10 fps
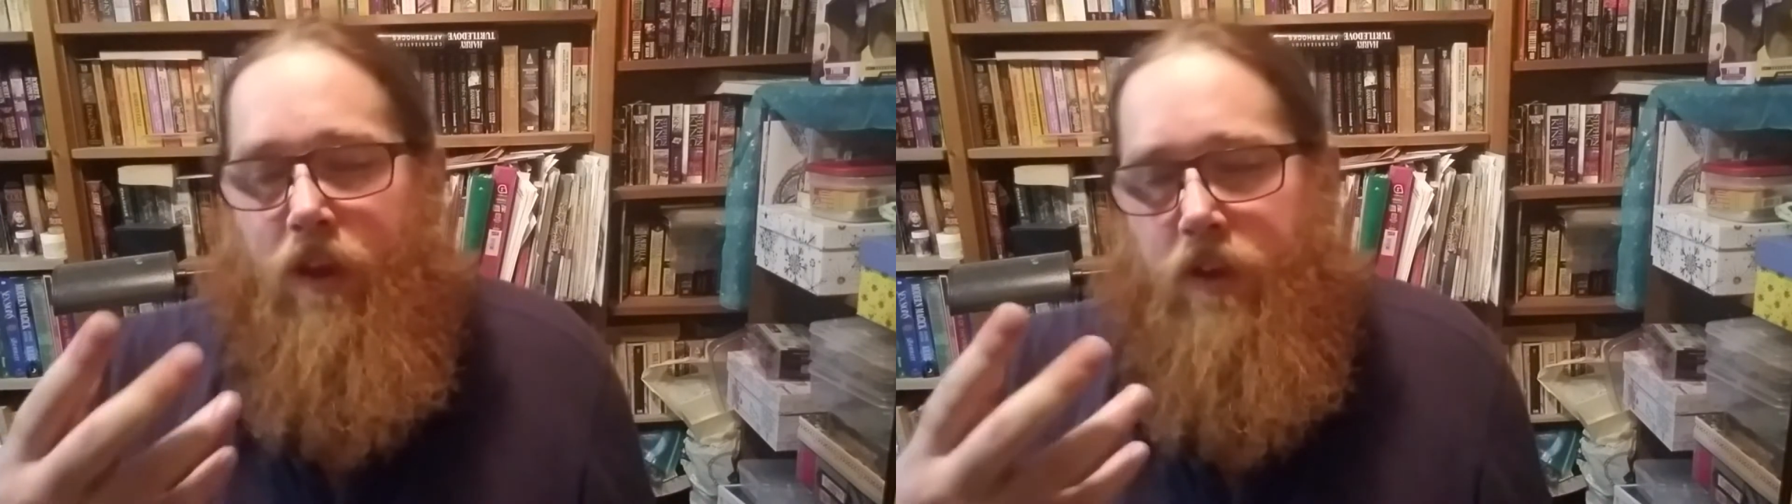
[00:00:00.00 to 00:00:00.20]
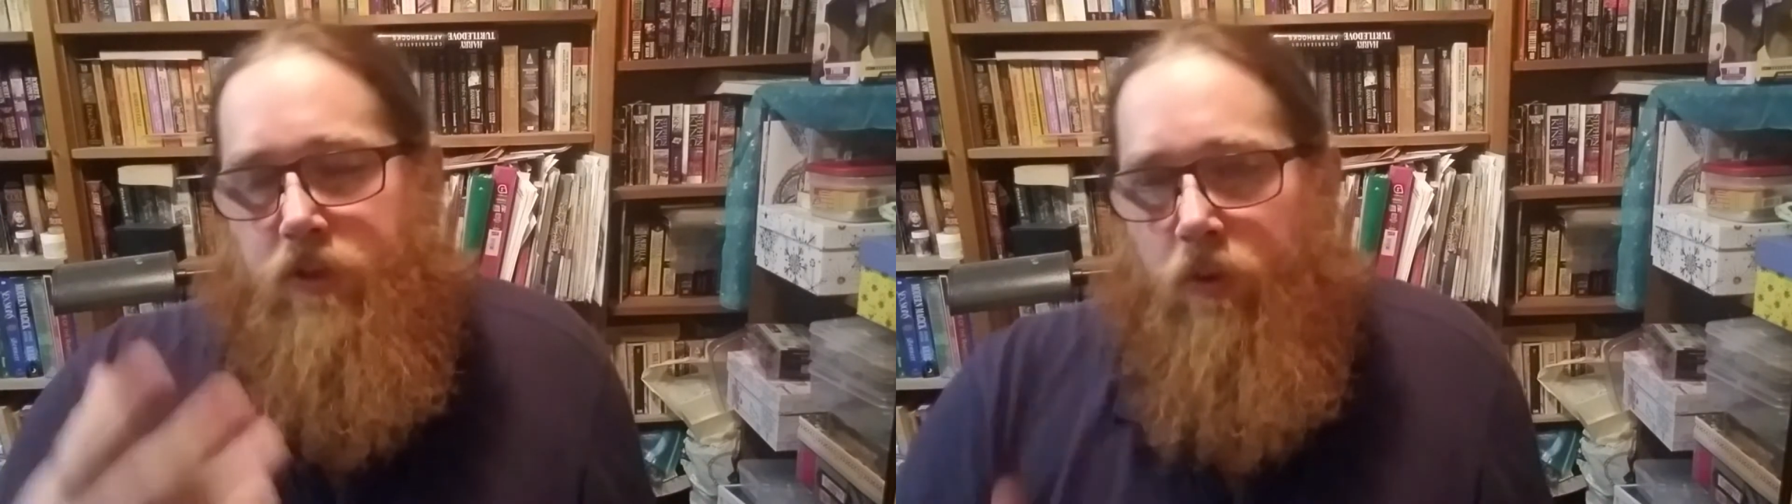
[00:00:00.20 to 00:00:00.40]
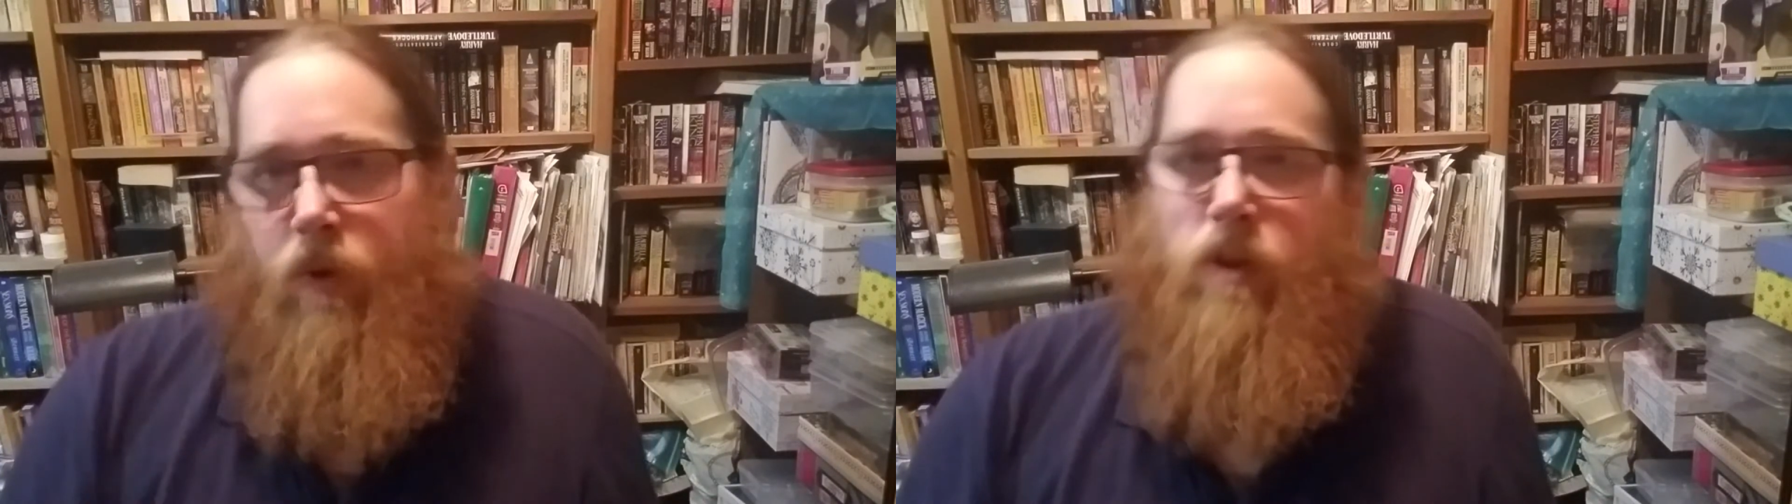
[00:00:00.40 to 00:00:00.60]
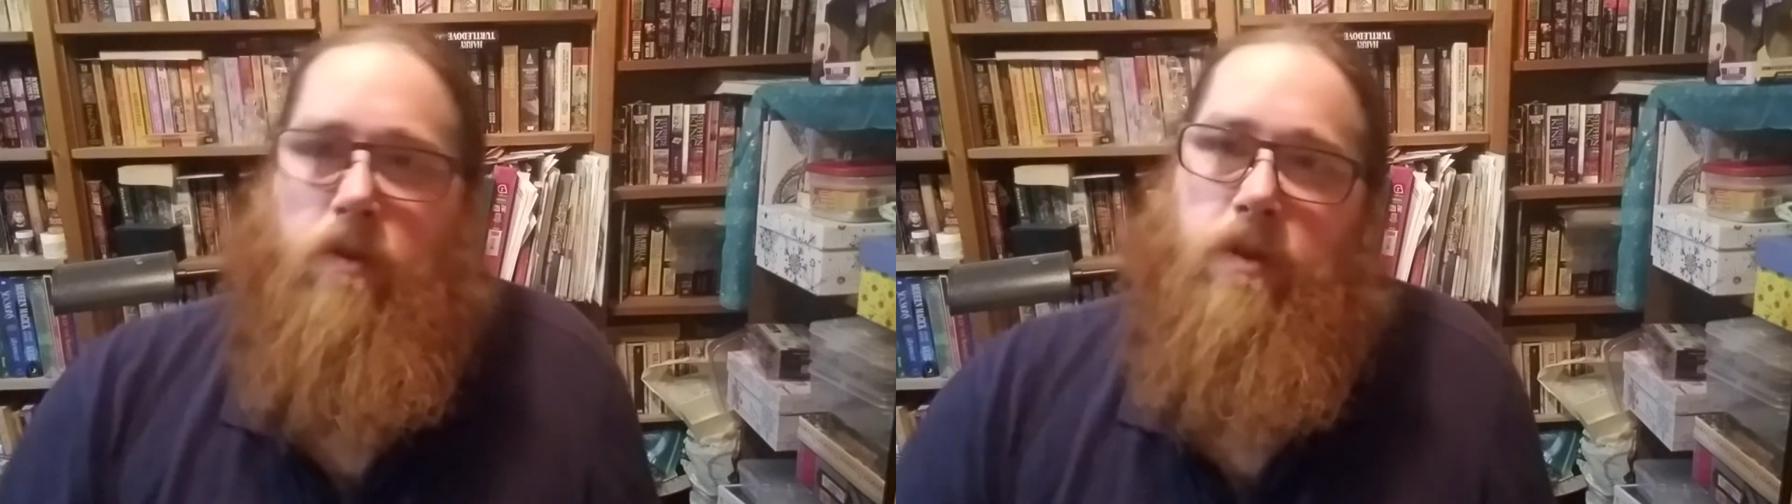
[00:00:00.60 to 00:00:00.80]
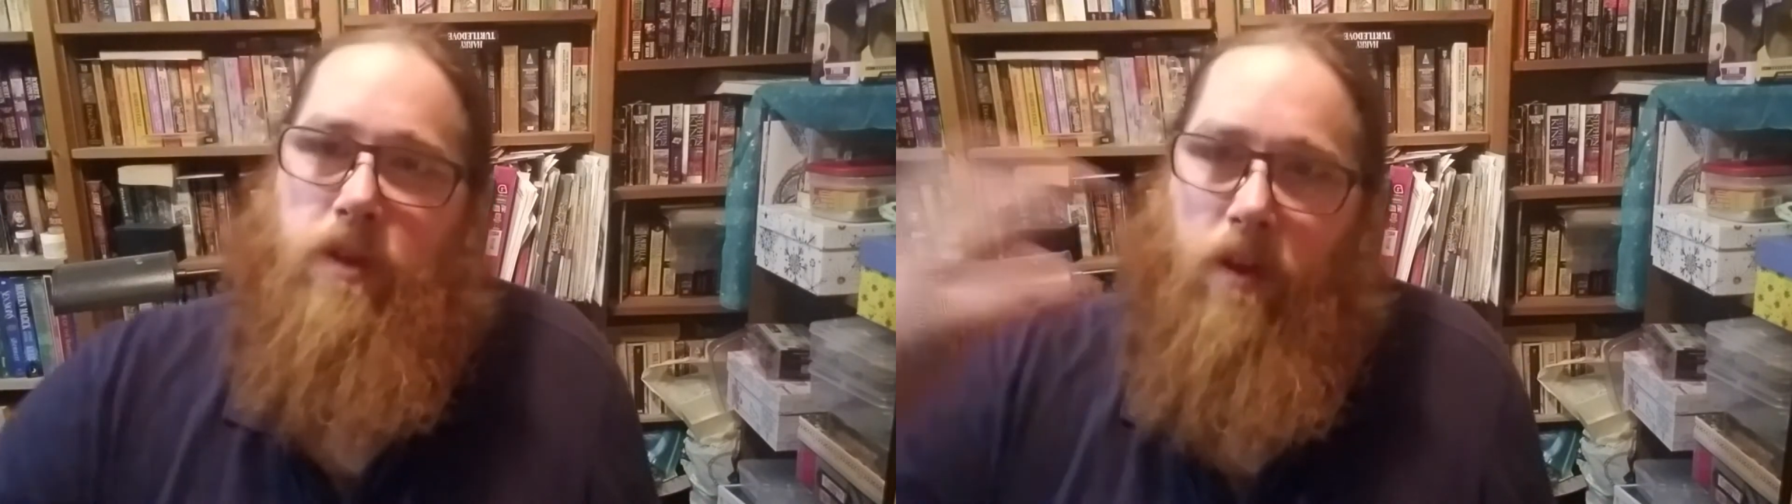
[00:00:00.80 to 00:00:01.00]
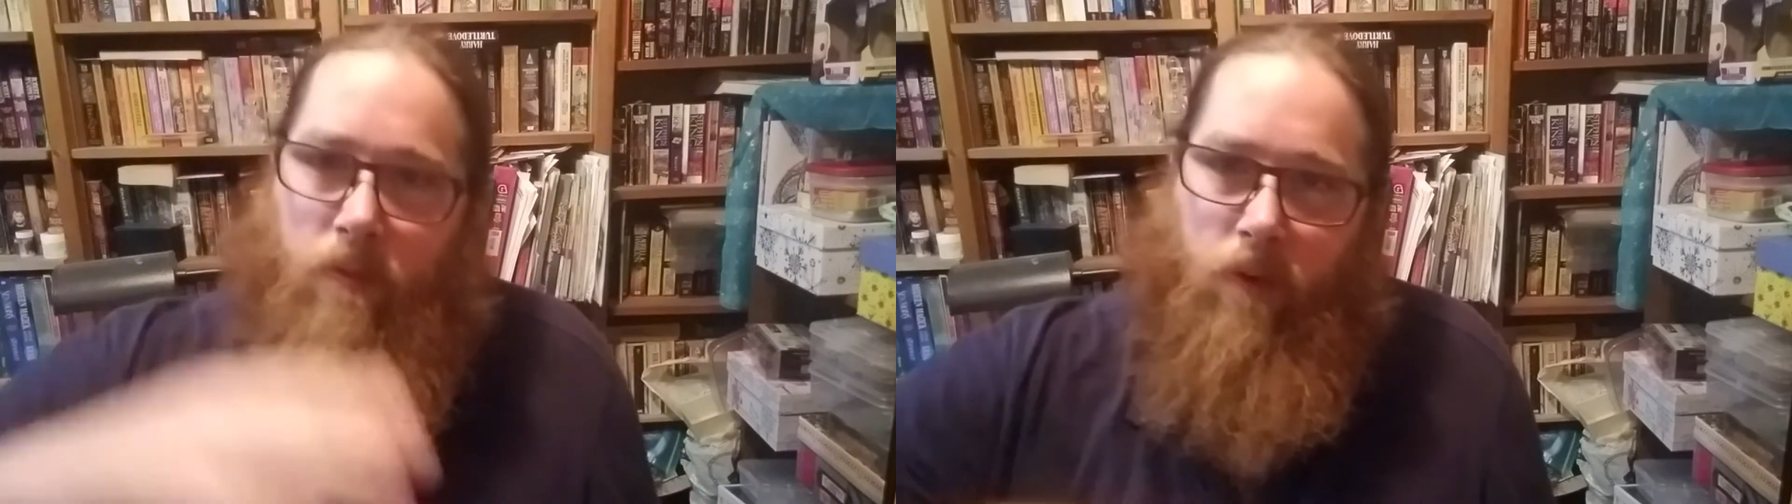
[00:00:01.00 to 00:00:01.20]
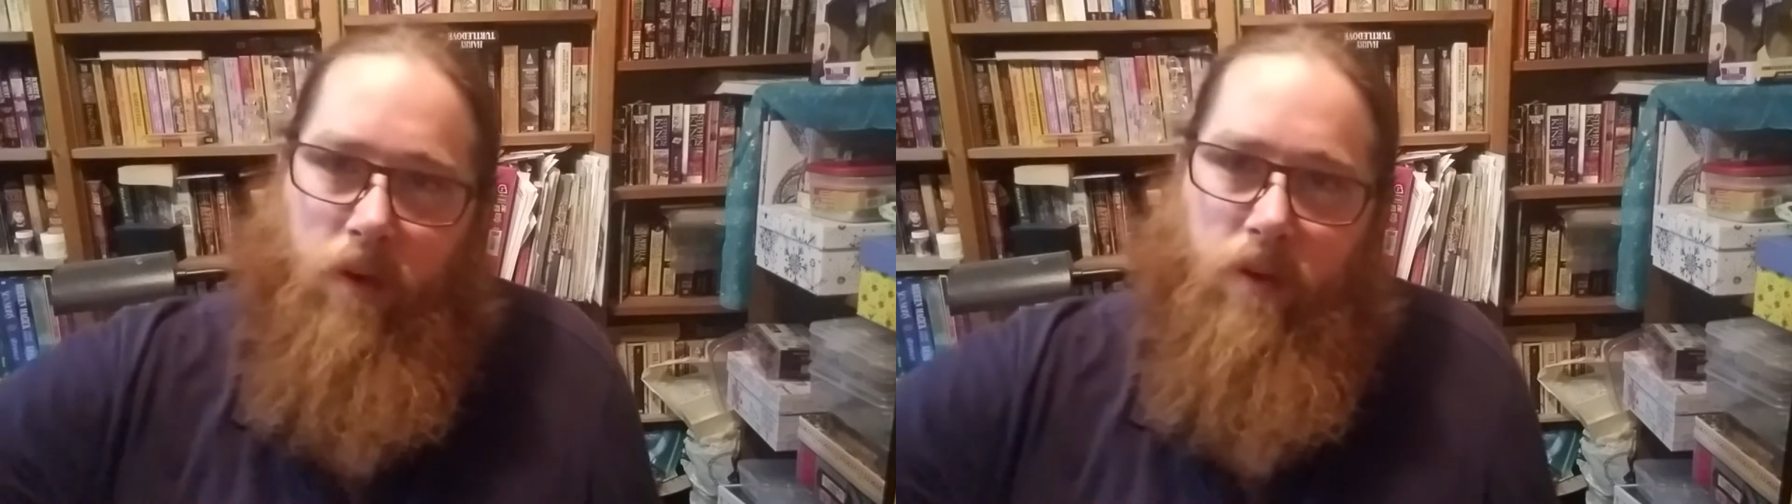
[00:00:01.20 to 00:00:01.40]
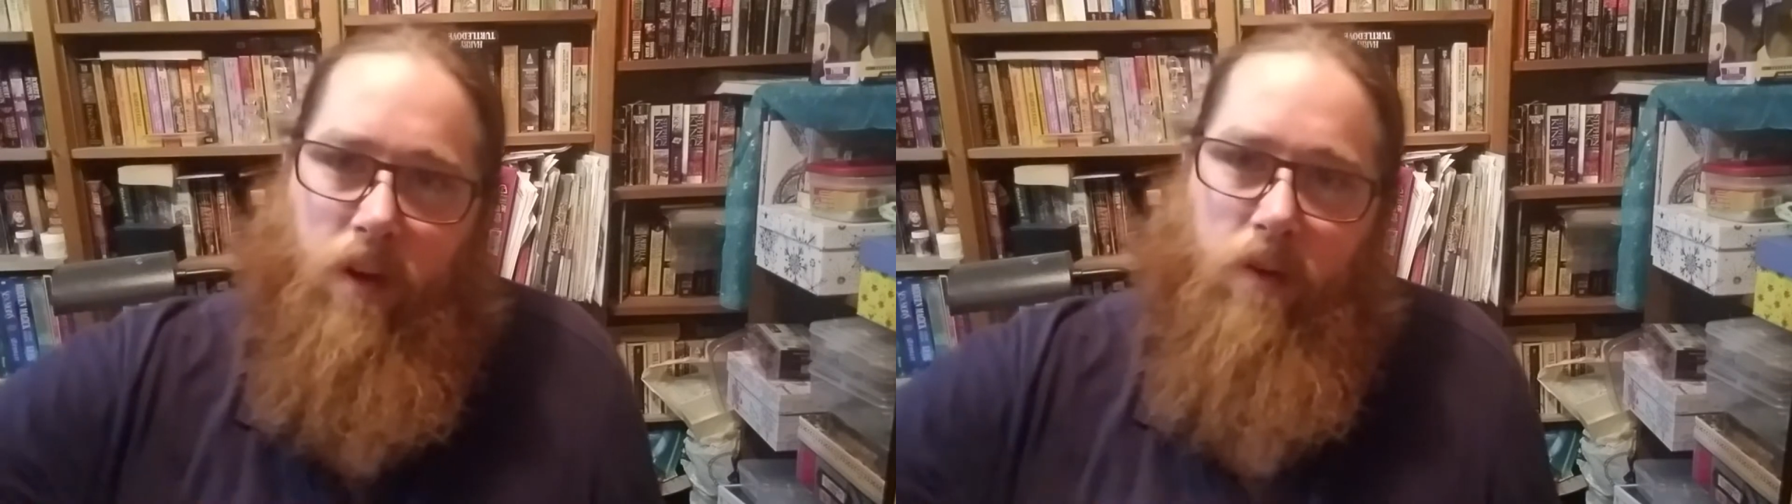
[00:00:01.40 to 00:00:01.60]
So when
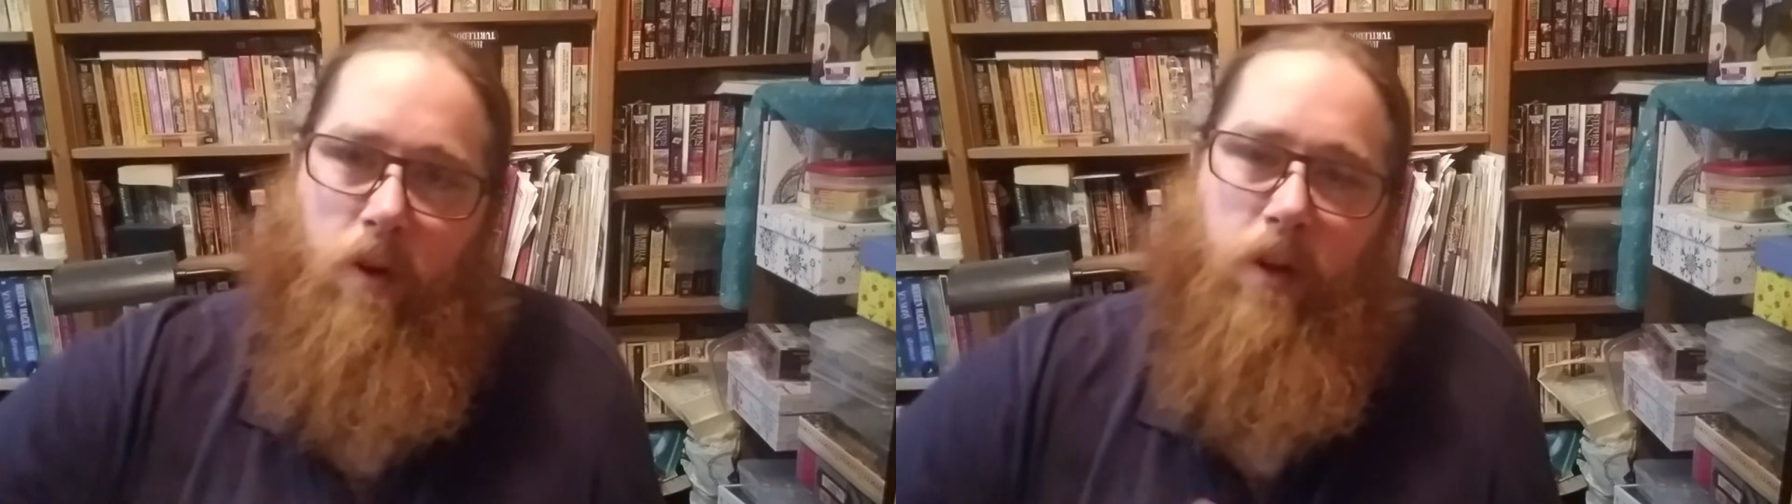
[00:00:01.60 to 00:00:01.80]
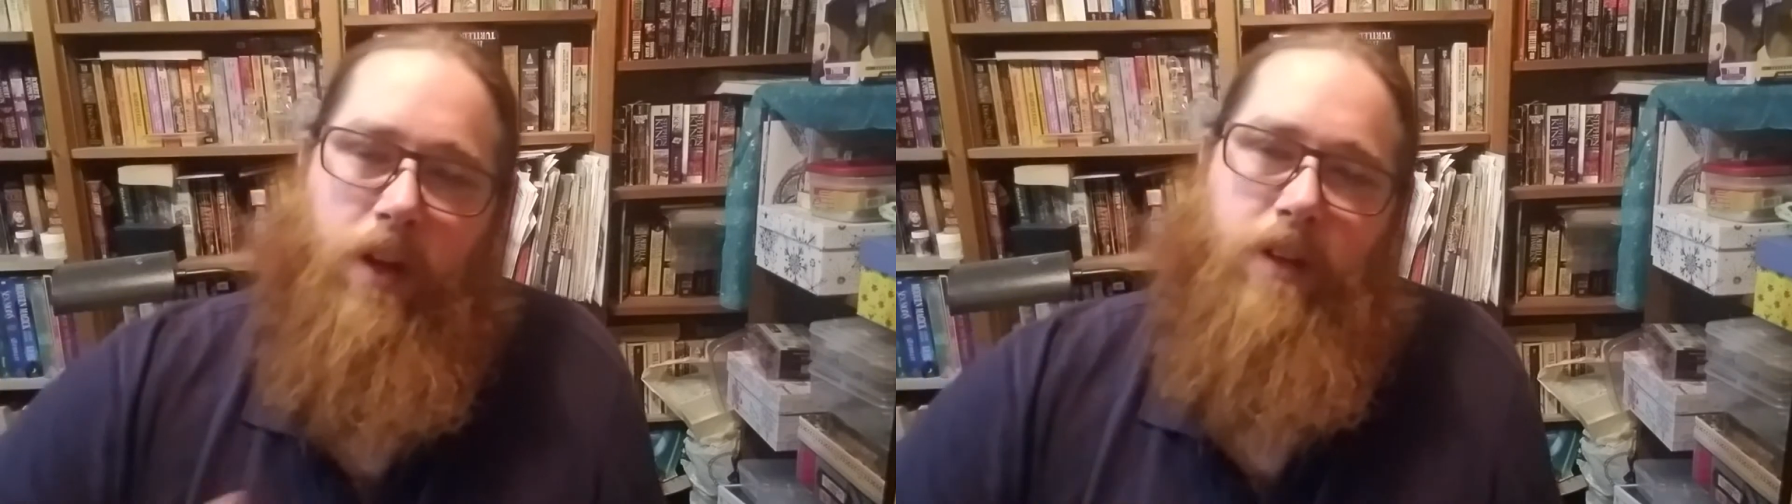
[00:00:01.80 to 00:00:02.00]
you're done cooking,